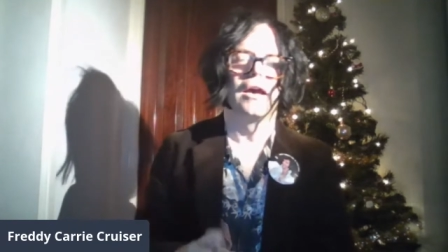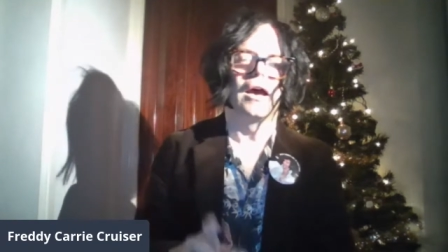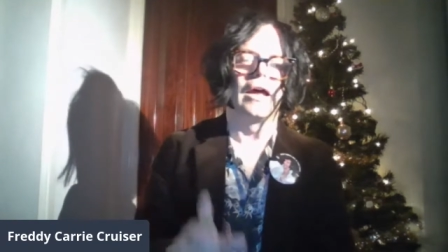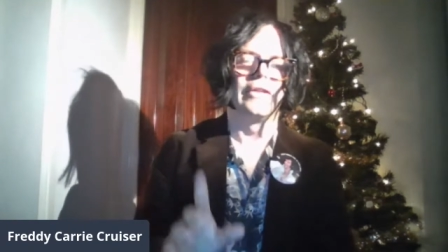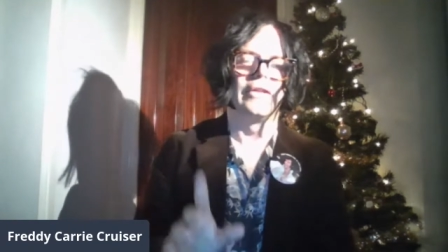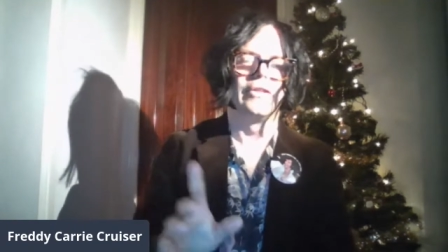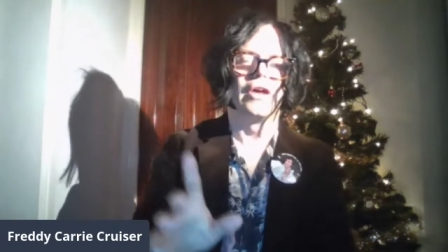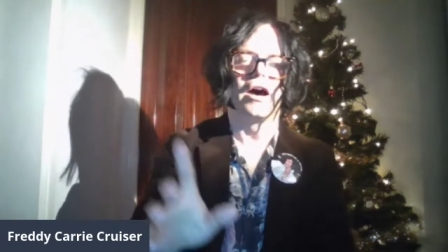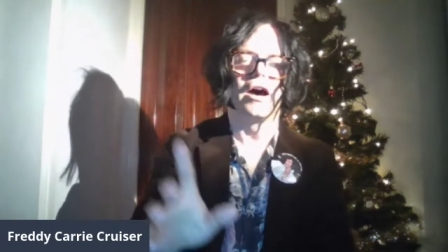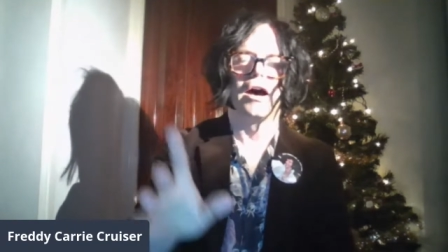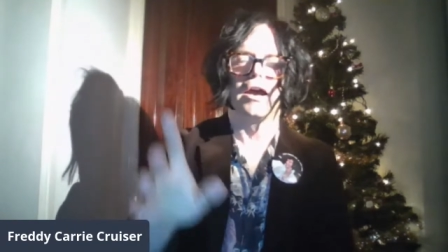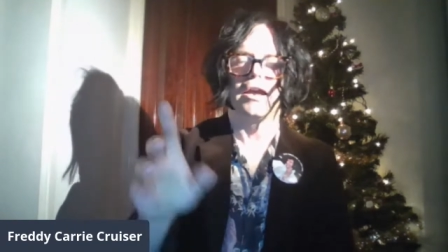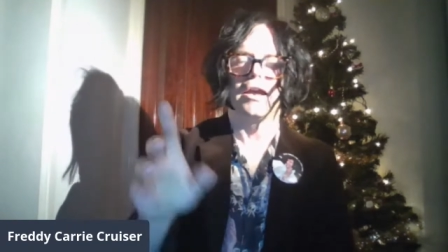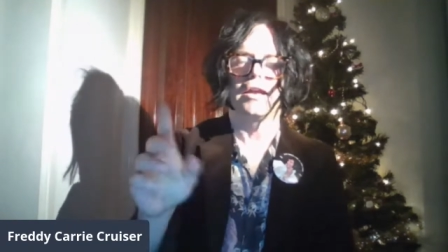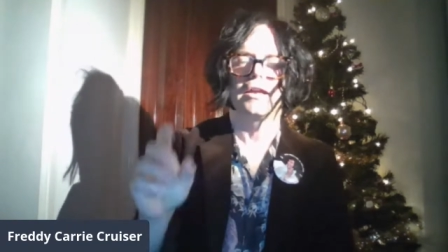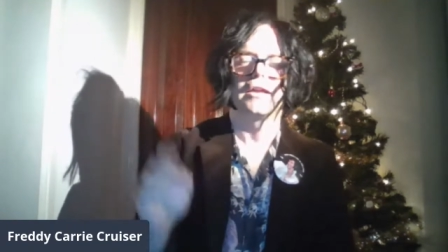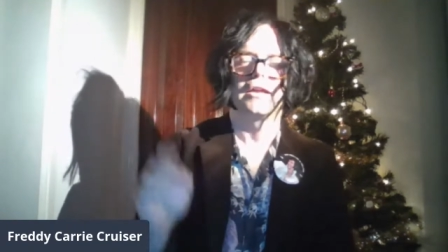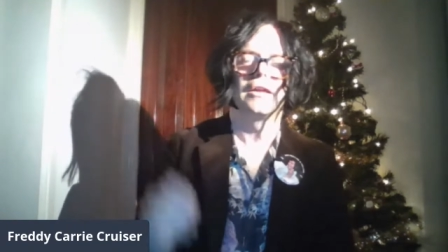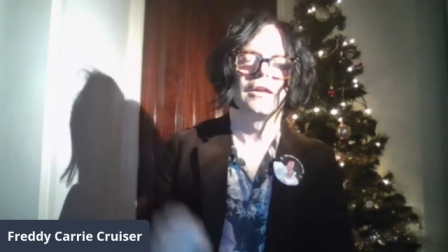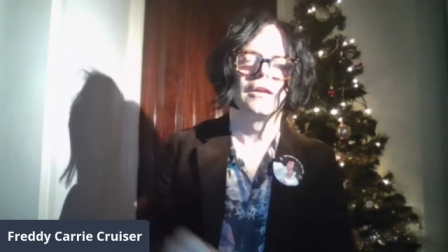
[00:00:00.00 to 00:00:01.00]
and
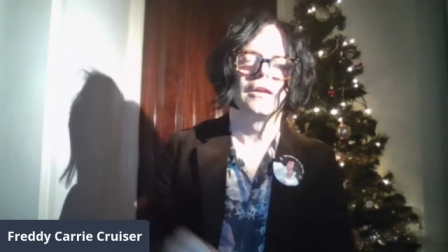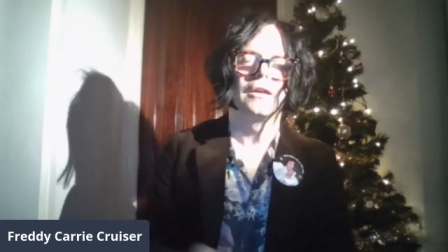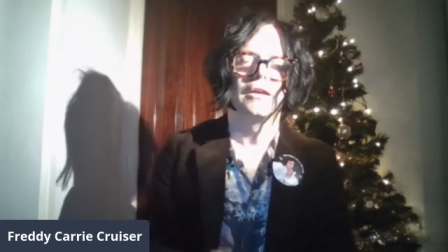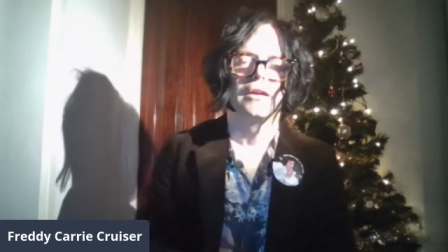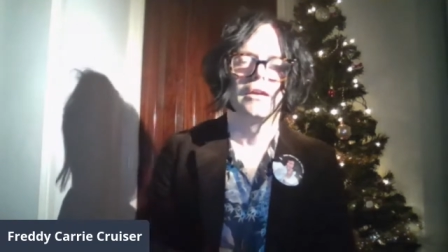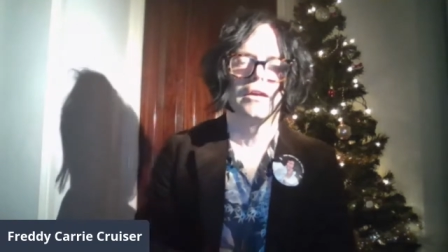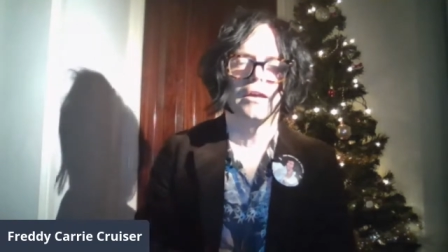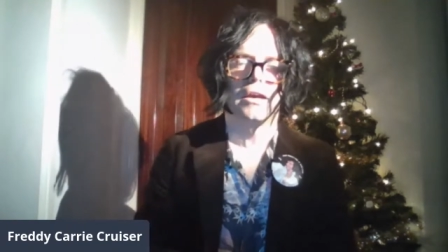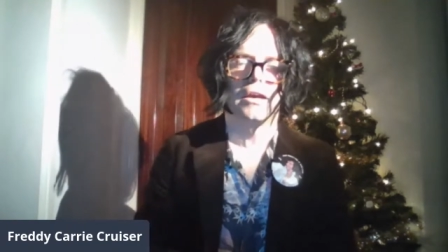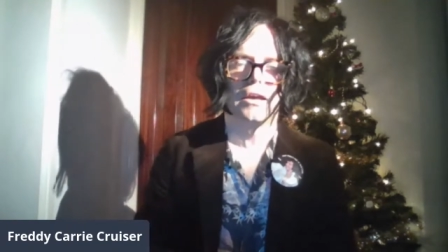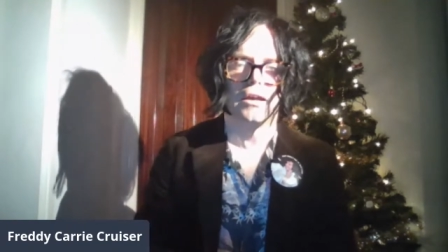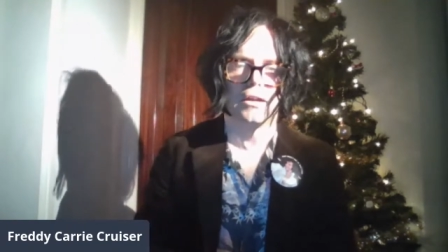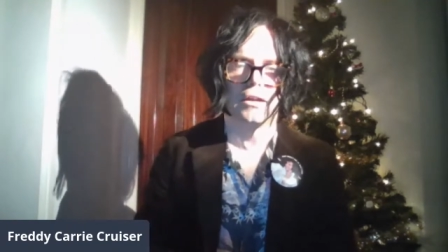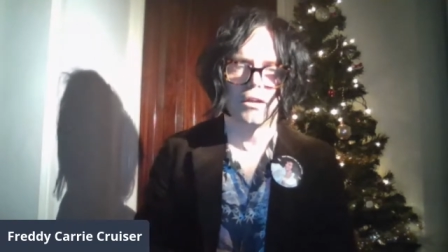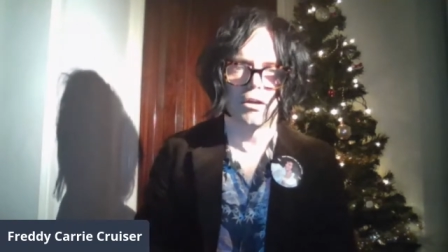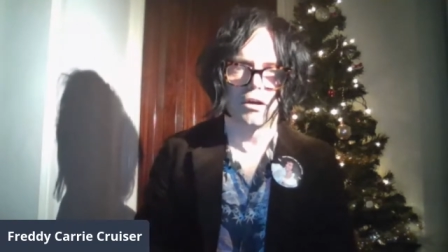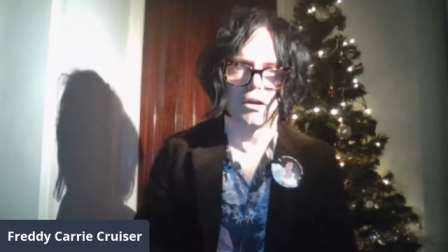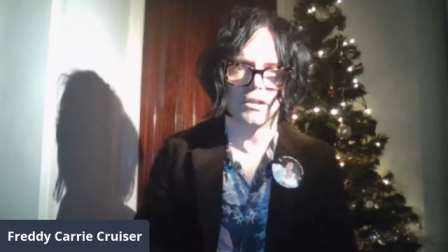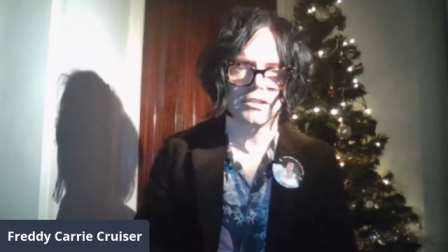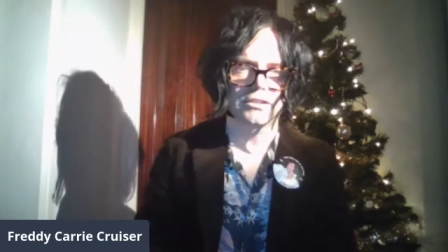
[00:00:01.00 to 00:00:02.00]
die in
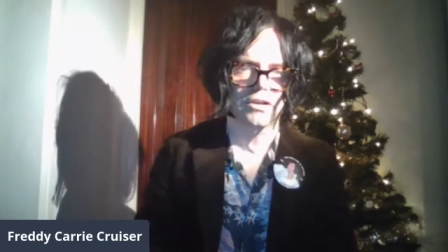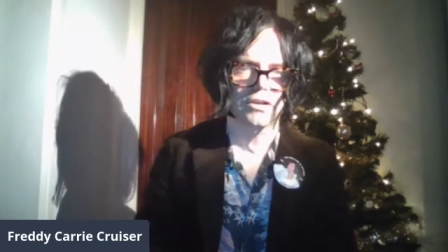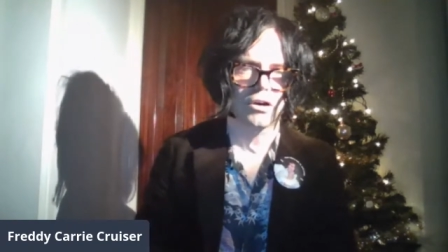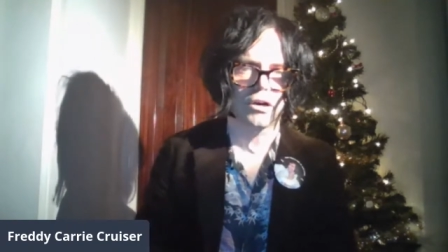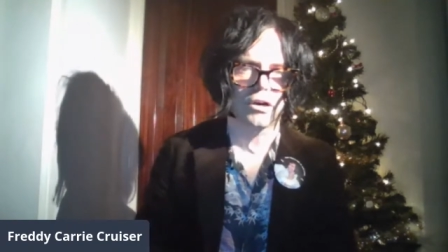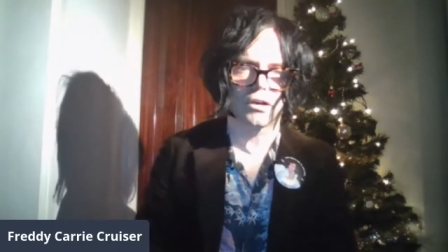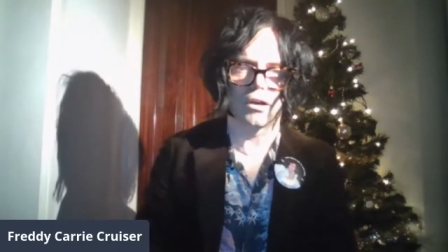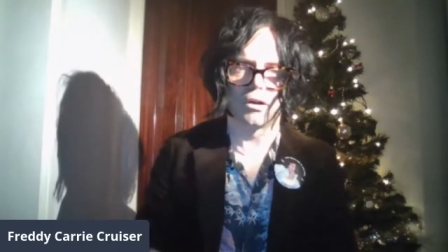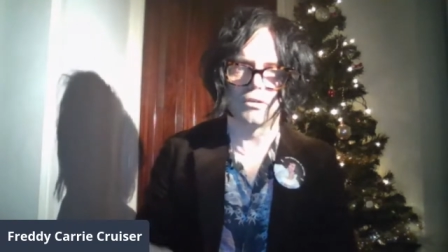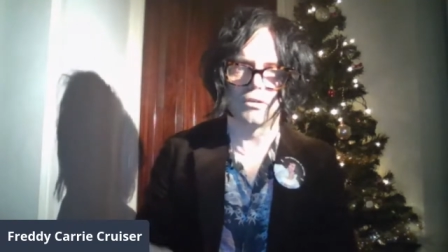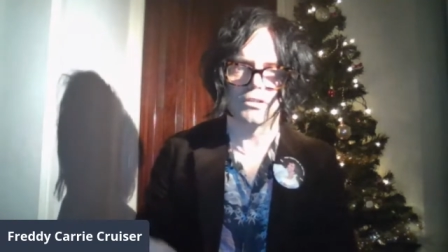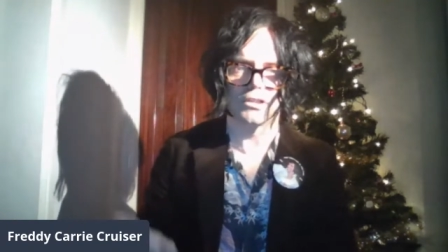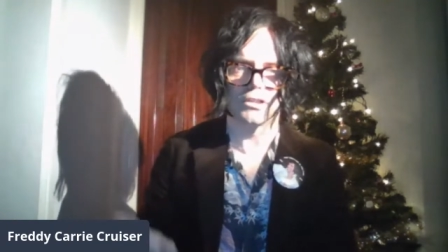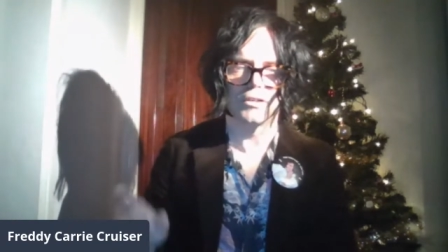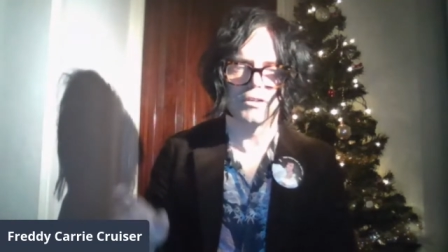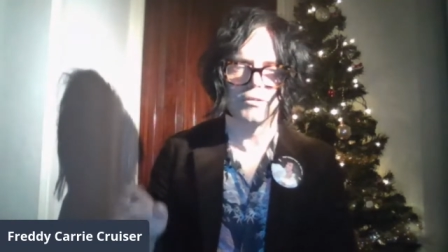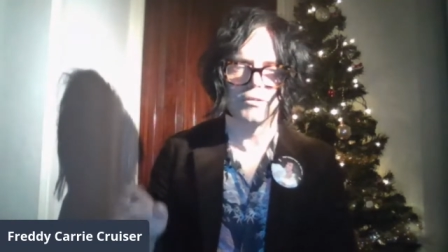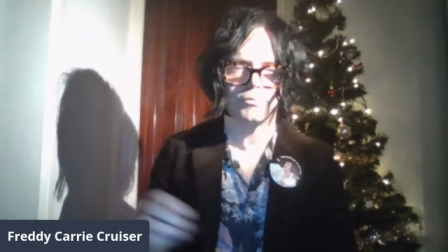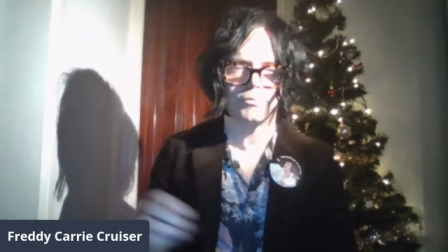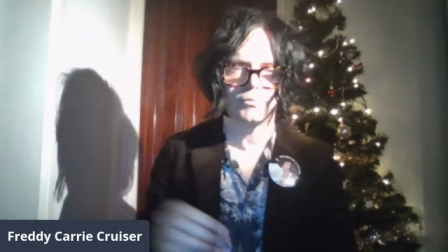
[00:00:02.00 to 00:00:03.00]
lost
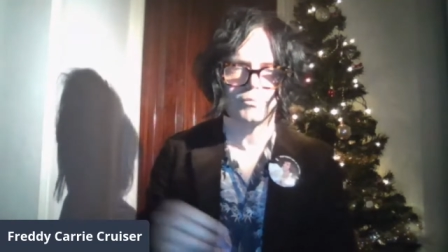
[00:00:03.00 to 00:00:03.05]
Carcosa.